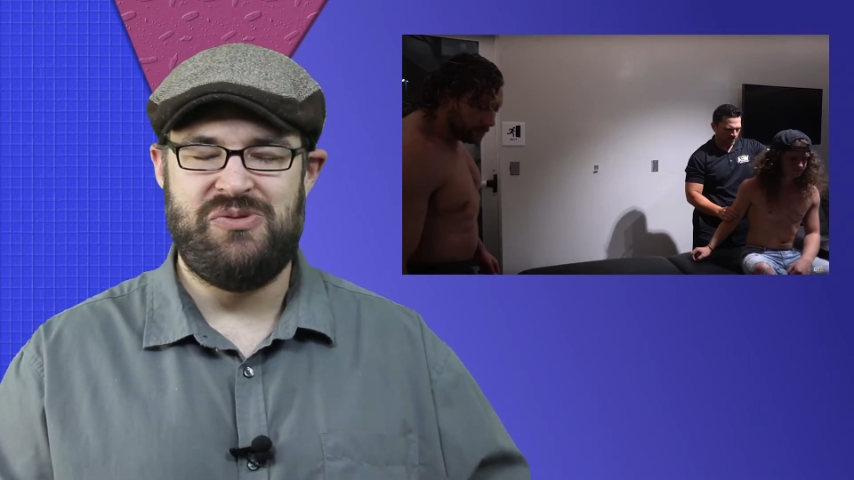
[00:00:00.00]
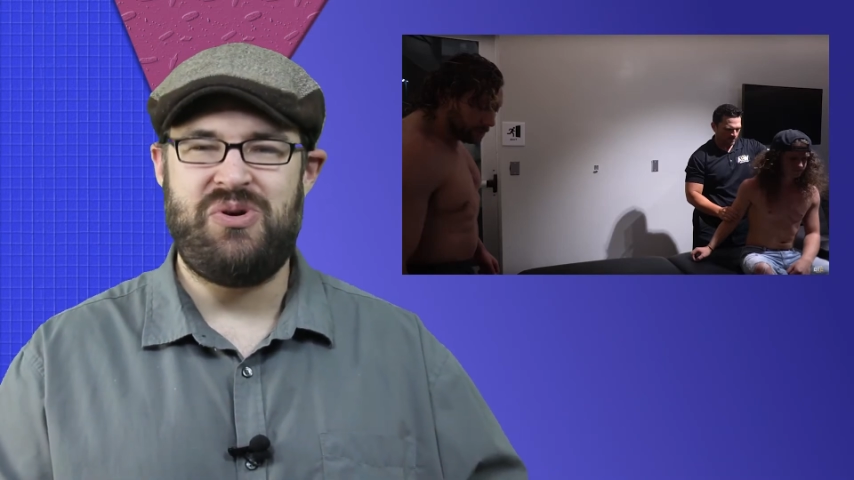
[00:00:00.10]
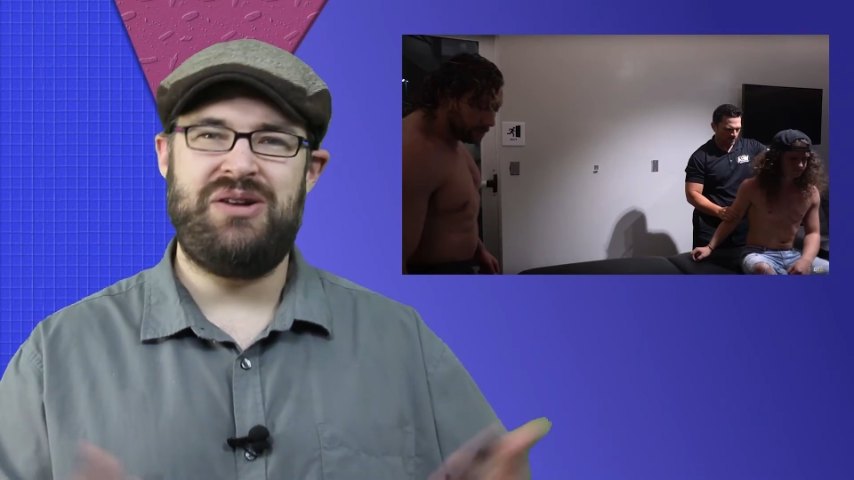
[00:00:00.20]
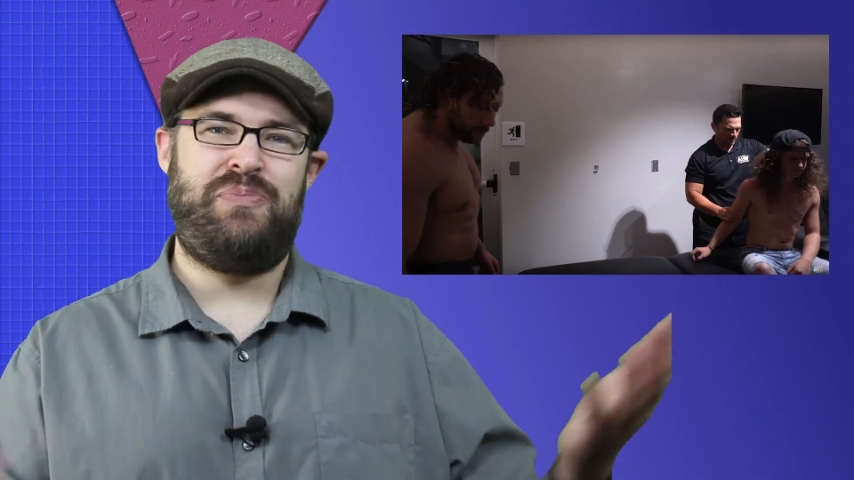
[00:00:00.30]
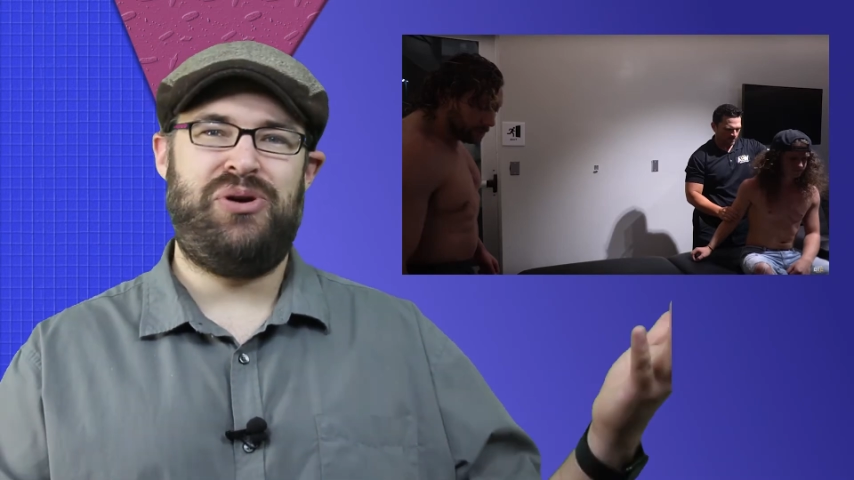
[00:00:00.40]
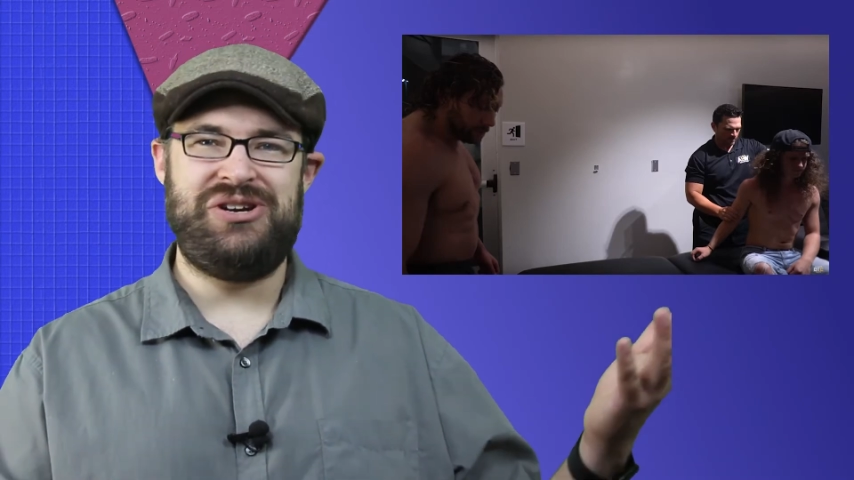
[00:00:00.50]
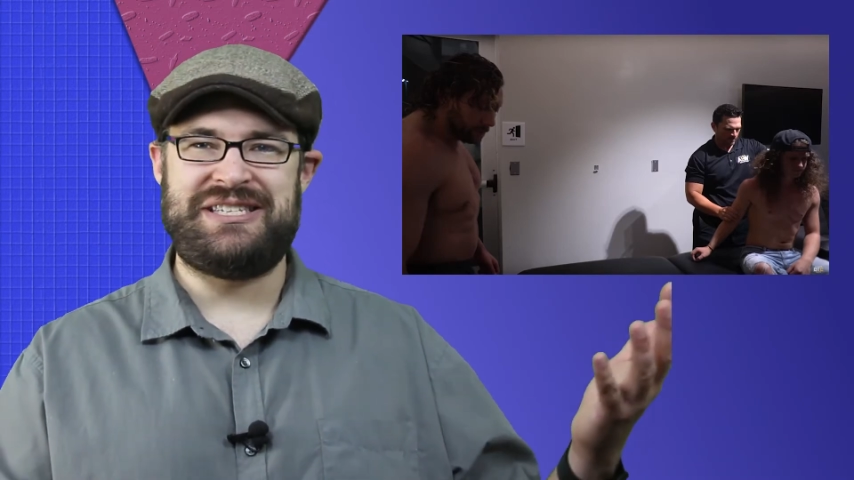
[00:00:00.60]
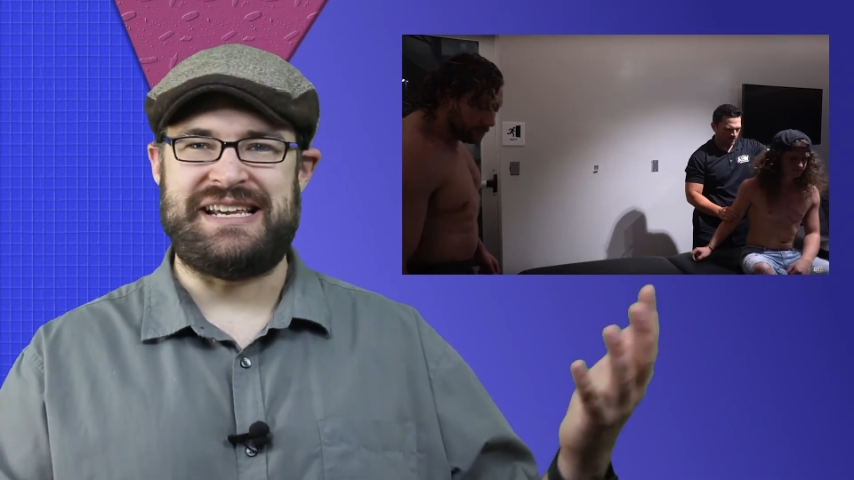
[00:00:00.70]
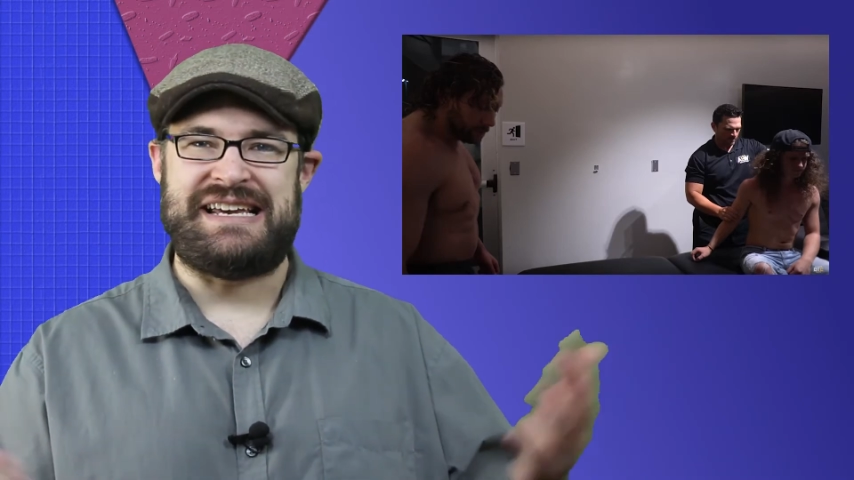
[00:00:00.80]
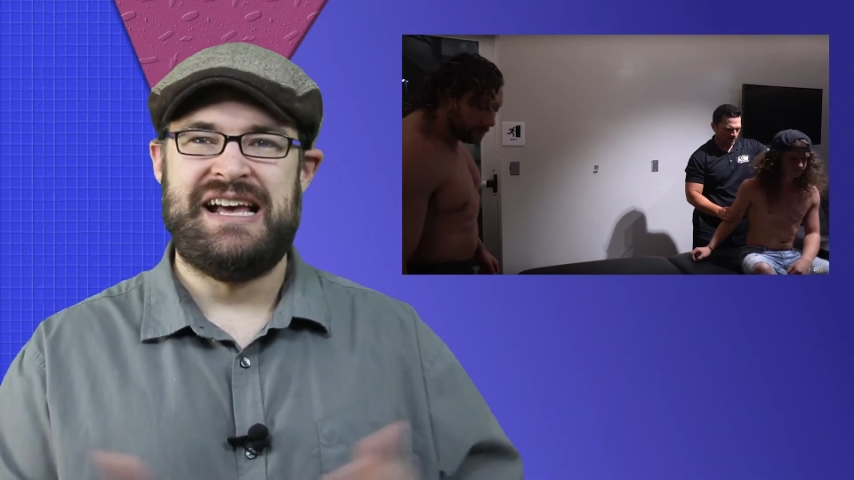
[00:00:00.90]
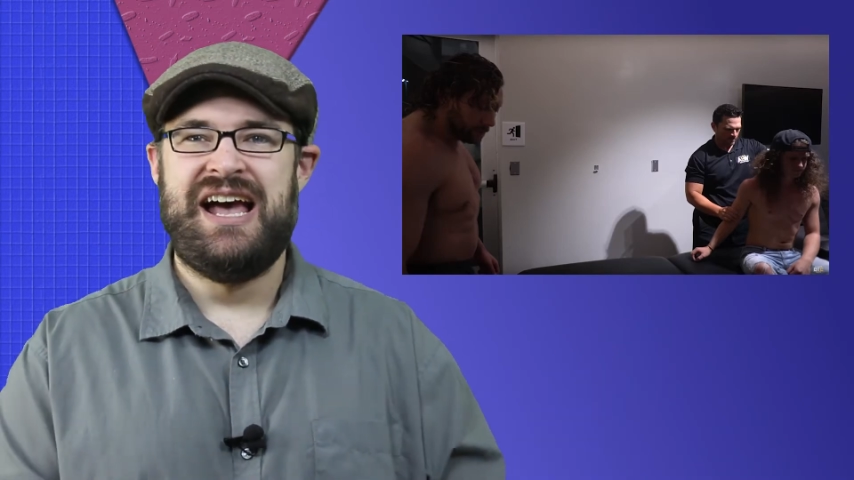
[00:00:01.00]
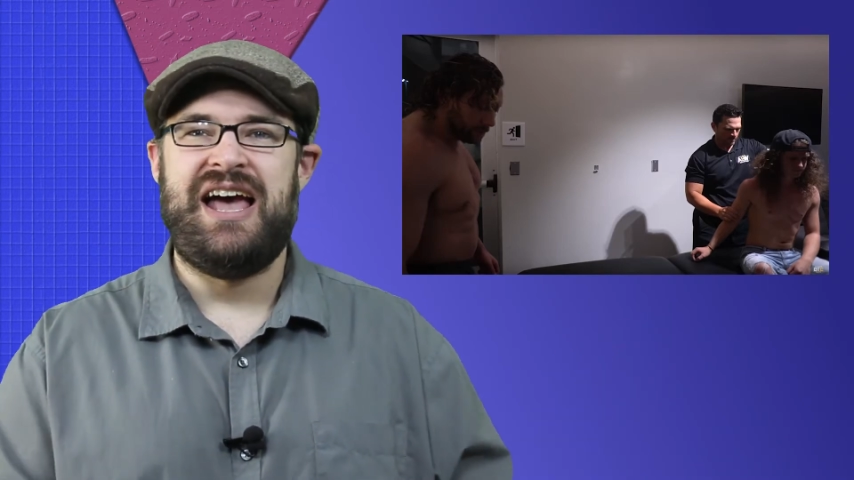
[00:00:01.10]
What a pussy!